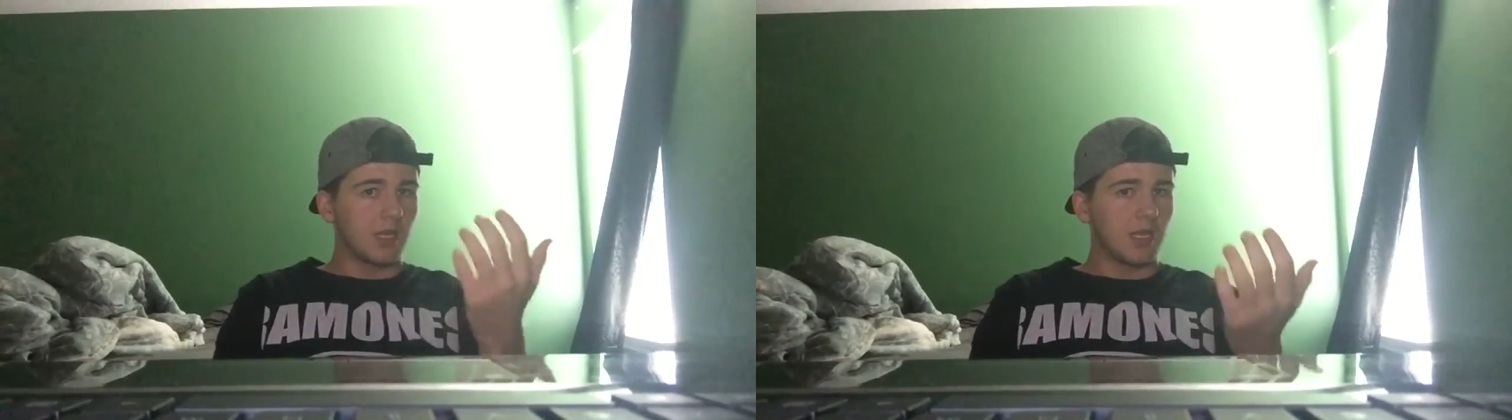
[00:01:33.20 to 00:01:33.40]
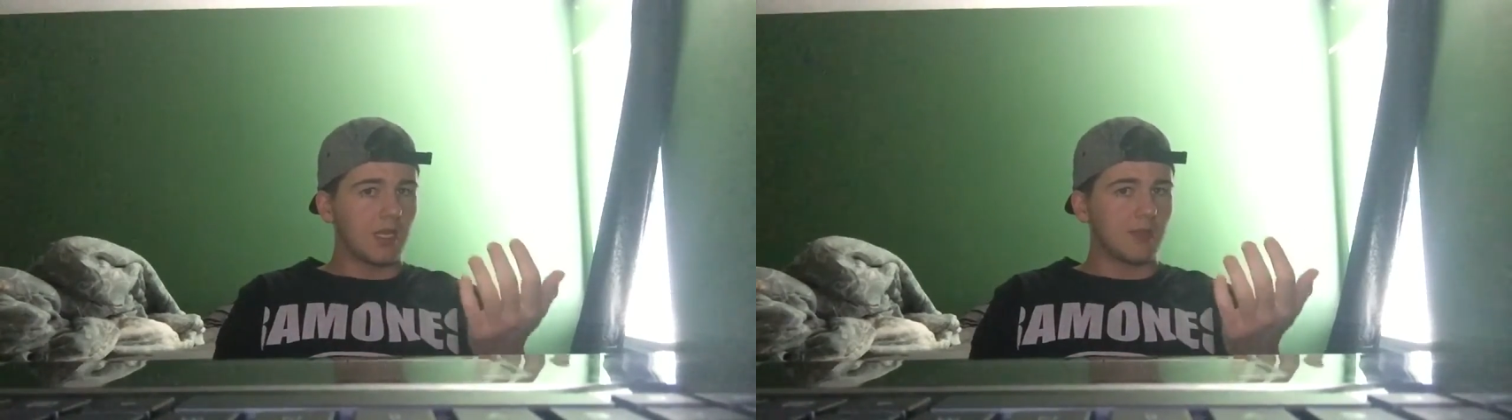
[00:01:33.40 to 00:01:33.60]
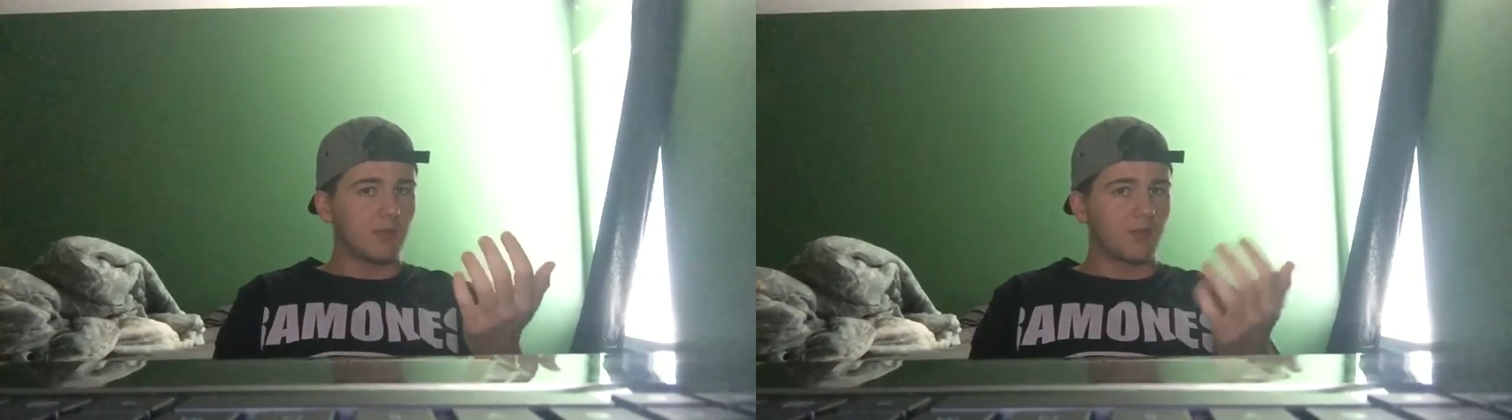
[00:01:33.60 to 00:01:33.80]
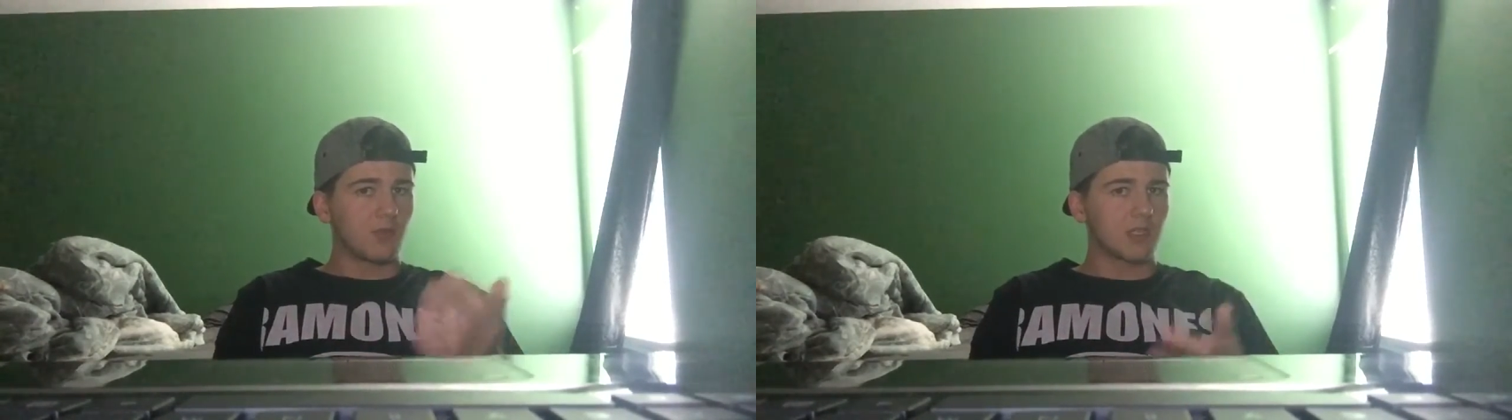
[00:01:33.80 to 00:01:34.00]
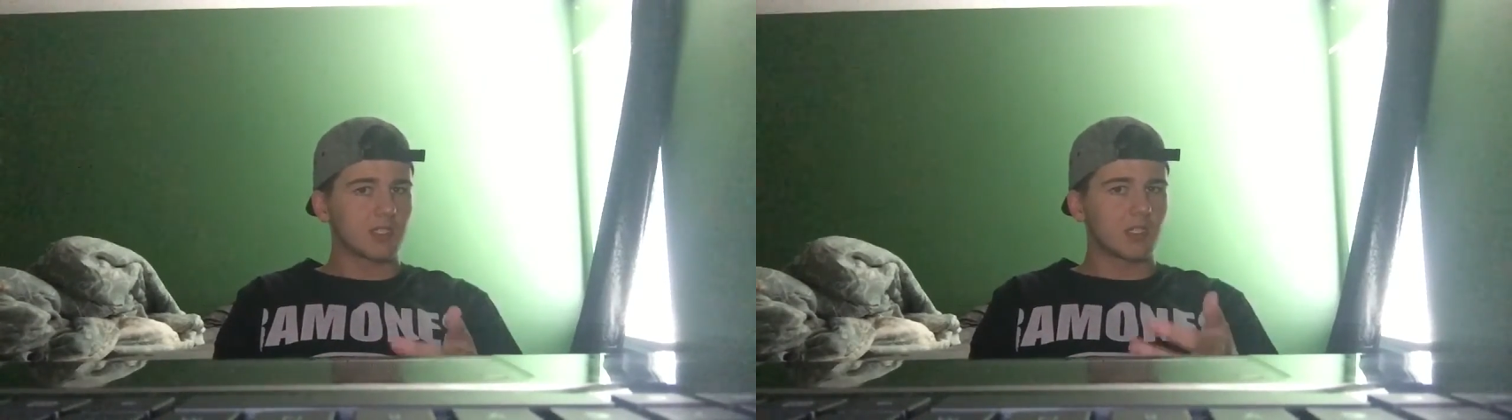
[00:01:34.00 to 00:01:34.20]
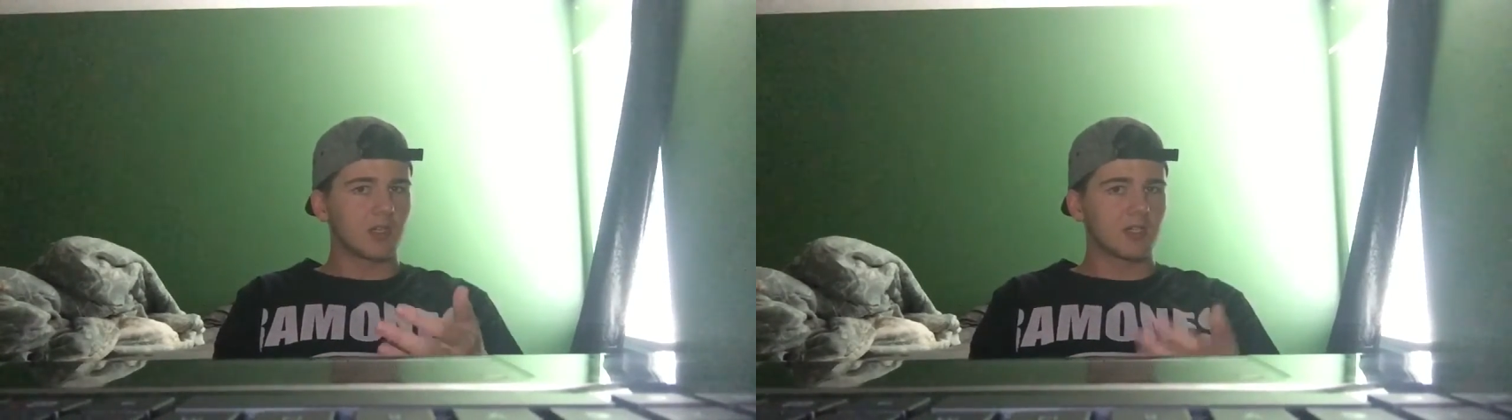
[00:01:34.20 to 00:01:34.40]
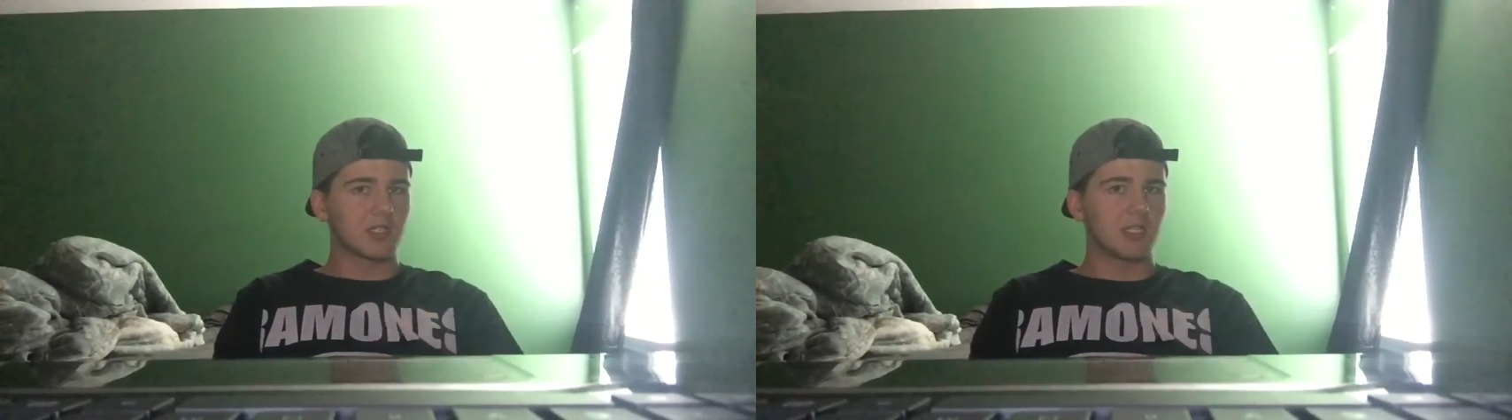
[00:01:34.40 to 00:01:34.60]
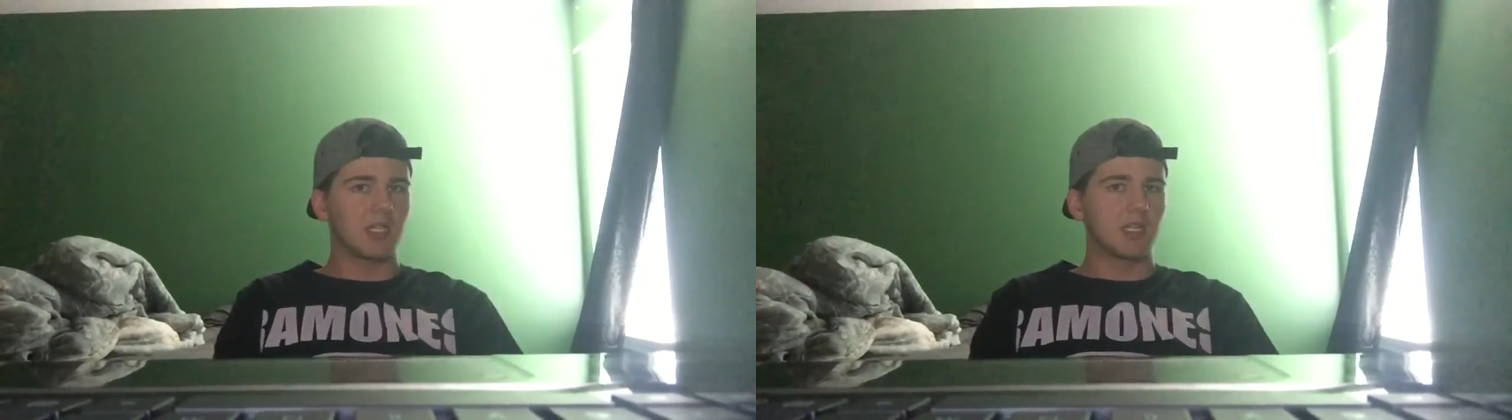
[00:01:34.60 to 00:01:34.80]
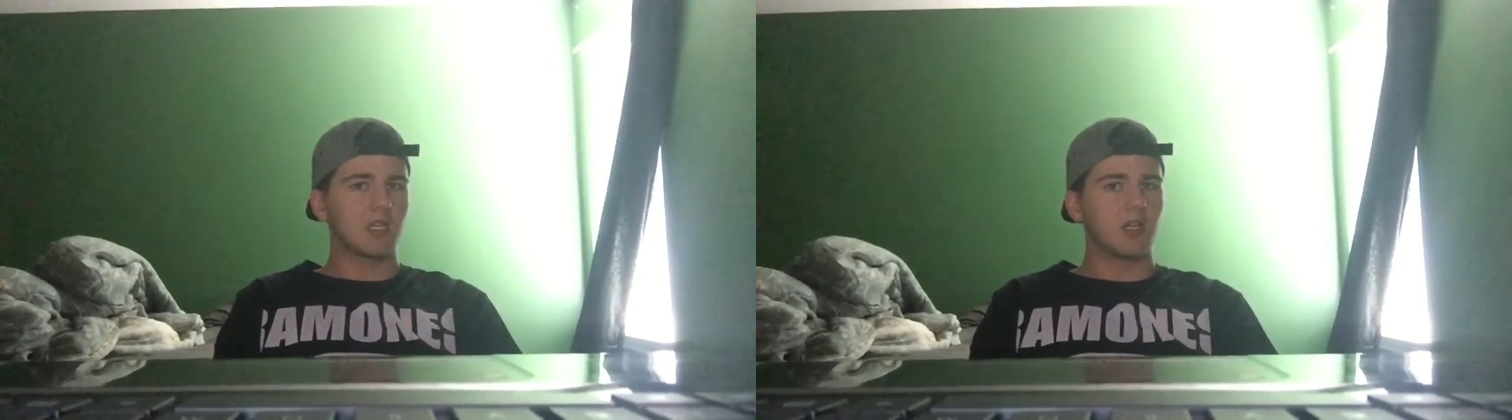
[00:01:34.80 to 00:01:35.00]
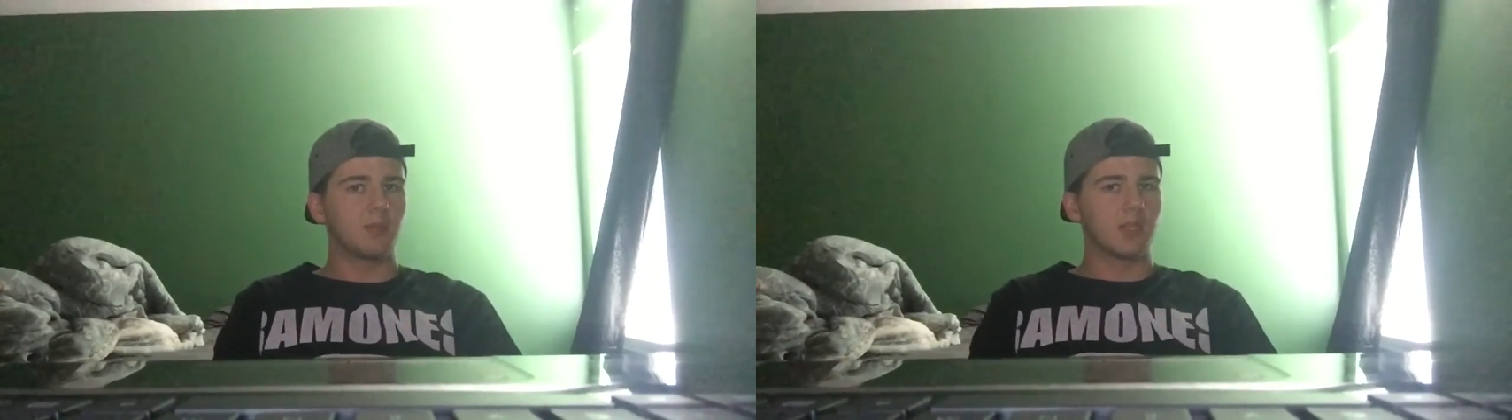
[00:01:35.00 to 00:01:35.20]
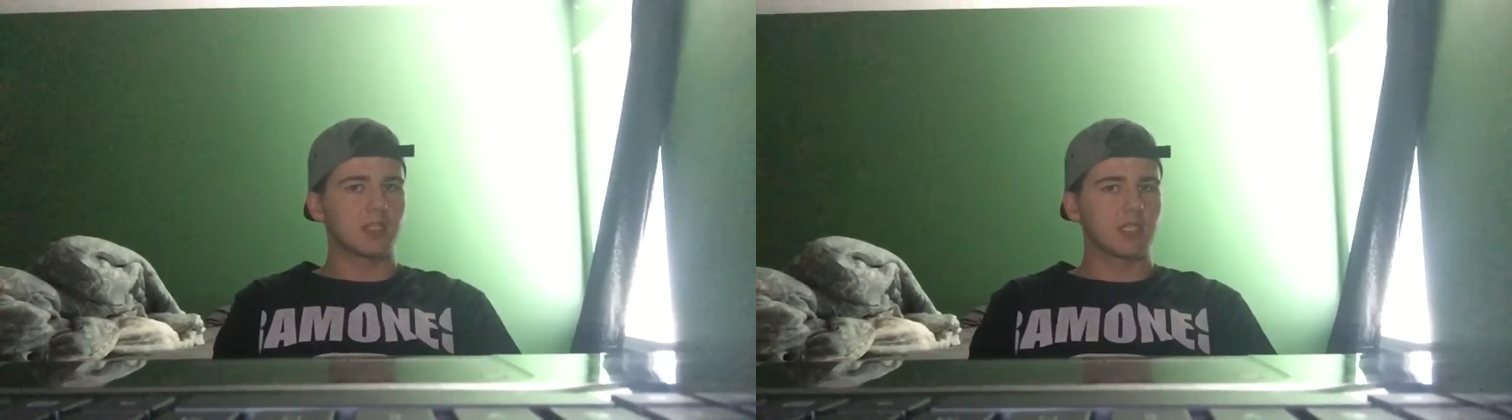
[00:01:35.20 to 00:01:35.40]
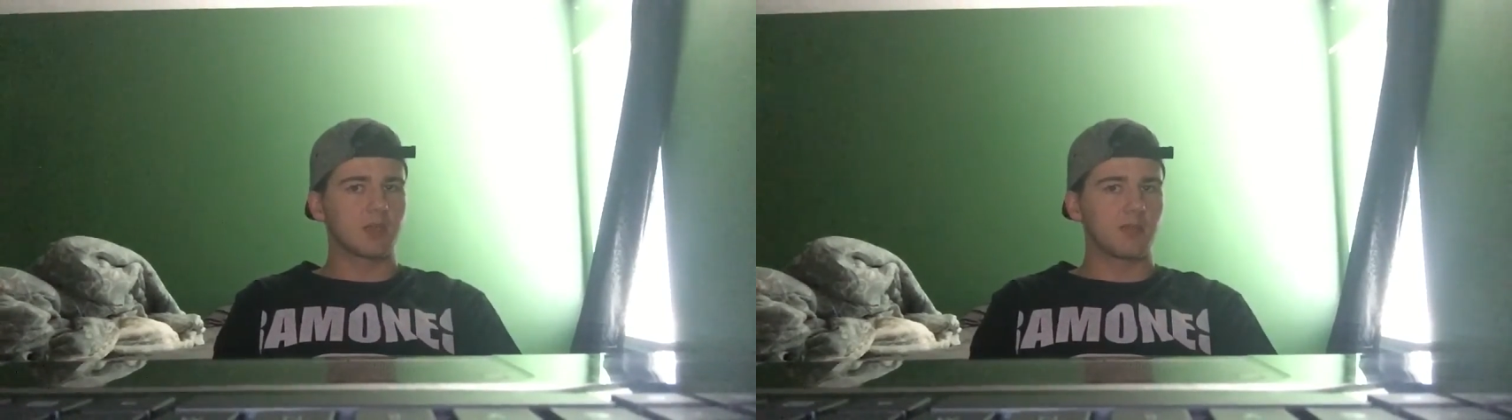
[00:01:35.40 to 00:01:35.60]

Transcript: And before I start seeing comments that